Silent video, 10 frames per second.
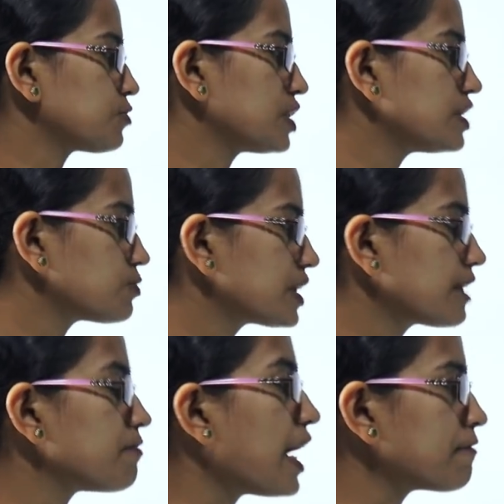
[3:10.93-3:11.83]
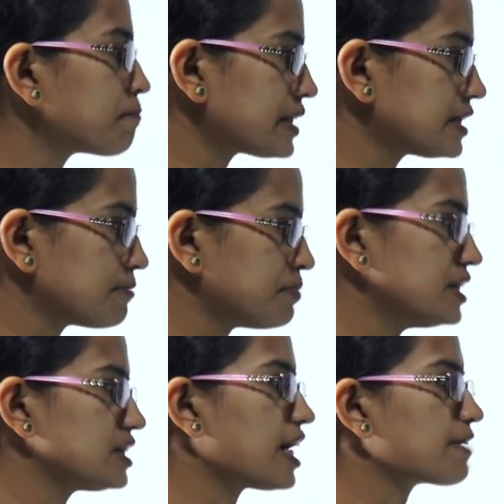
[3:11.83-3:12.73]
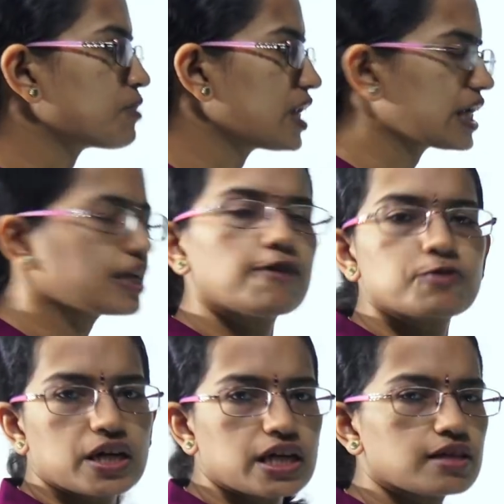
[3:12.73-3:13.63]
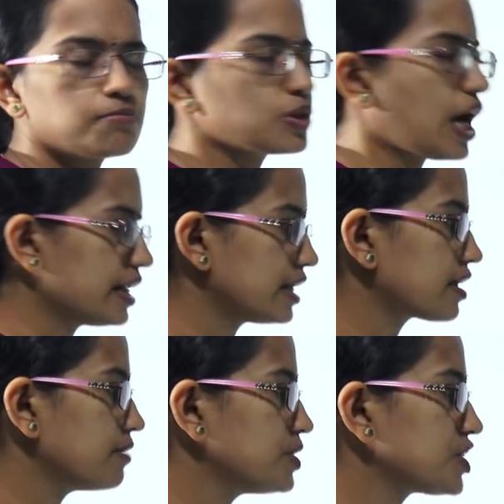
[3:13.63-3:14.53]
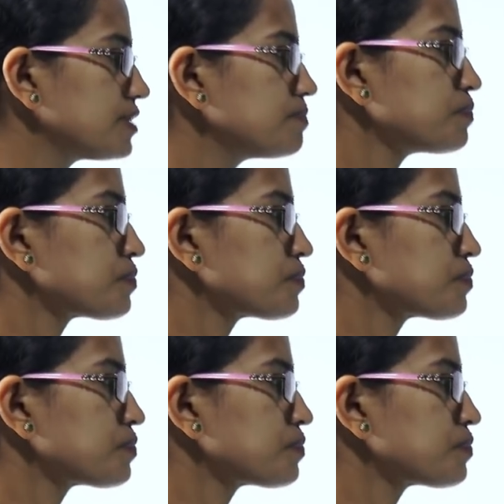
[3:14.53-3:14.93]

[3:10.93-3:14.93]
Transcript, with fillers: So these were the five principles that were laid down under the Mudaliar Commission.